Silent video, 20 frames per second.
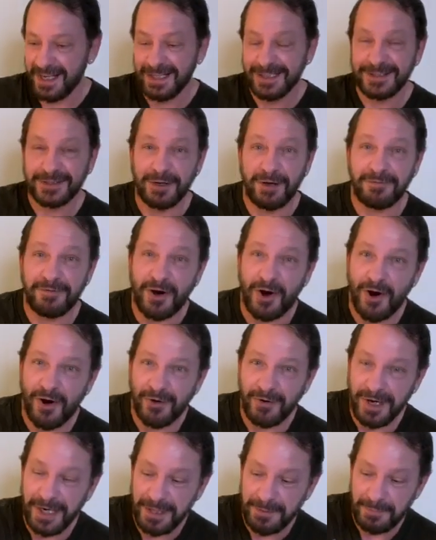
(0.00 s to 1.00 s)
So I've
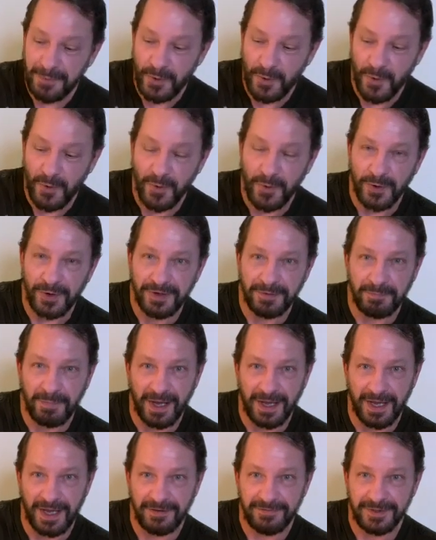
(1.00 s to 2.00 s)
already poured
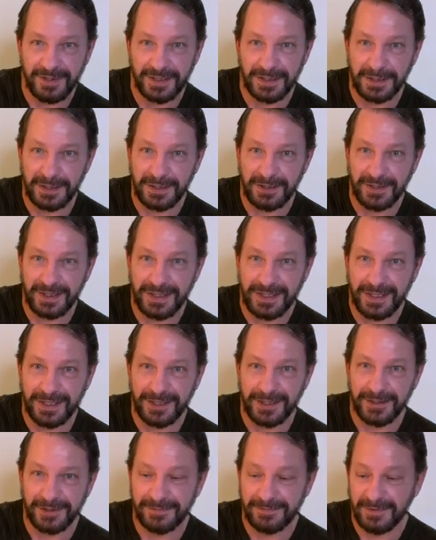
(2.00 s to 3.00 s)
my EverClear in
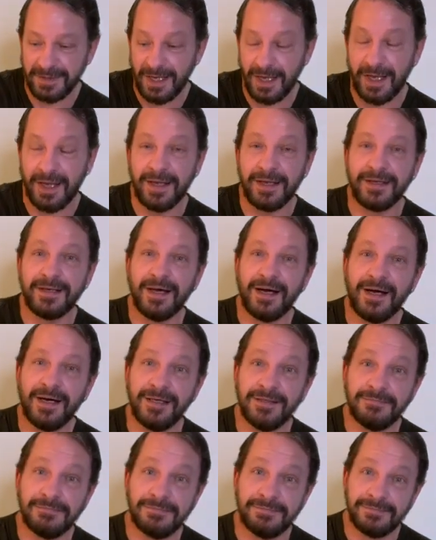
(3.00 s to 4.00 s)
here, and
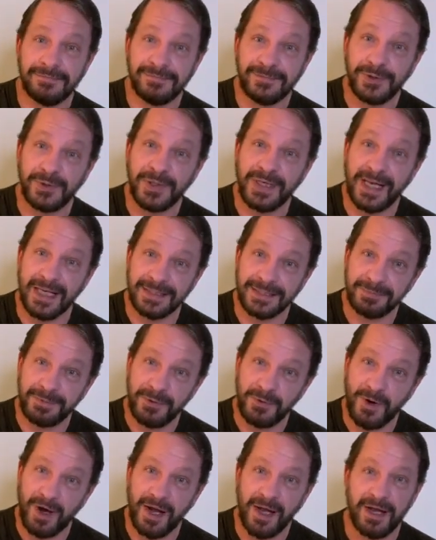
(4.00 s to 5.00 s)
you can ask me
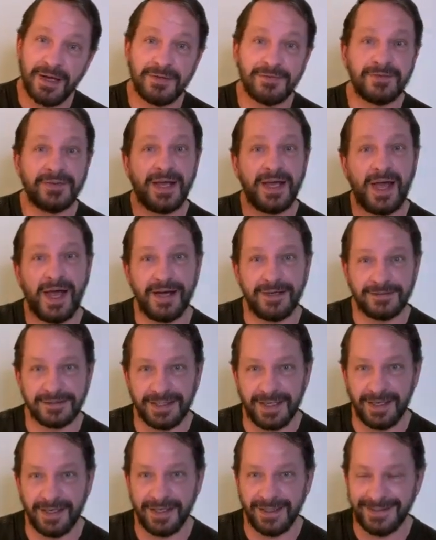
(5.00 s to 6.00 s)
why on the
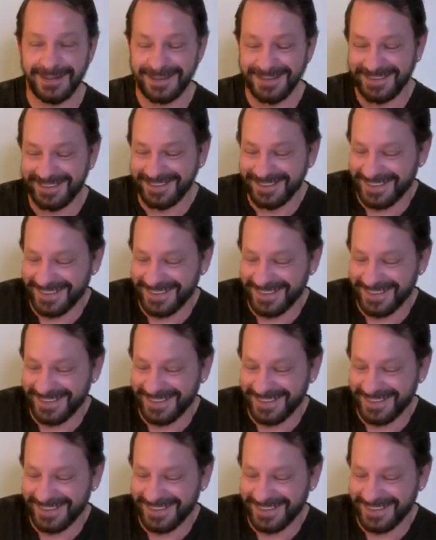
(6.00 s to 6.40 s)
outtakes.